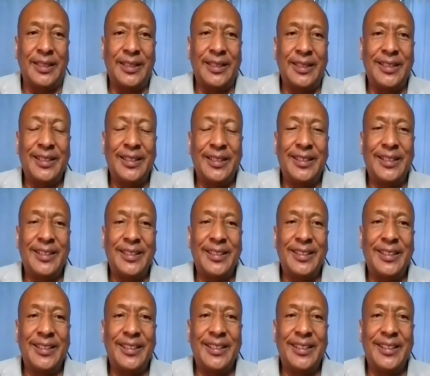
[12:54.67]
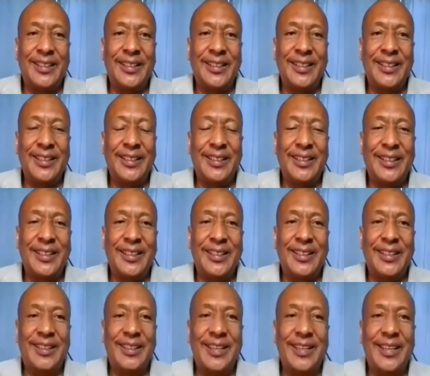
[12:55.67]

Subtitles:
[no speech]